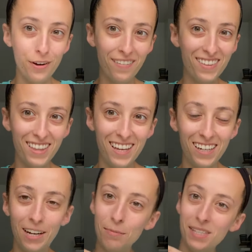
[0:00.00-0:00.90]
everything that
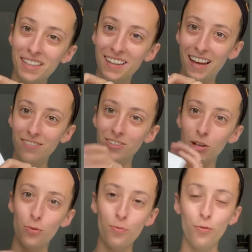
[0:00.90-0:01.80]
comes in the
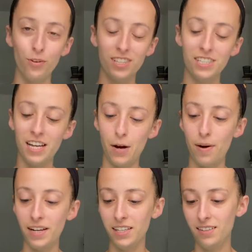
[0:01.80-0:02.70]
envelope for the
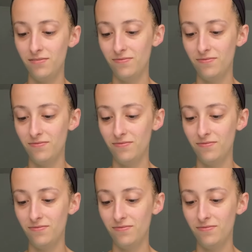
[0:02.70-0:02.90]
DIY kit.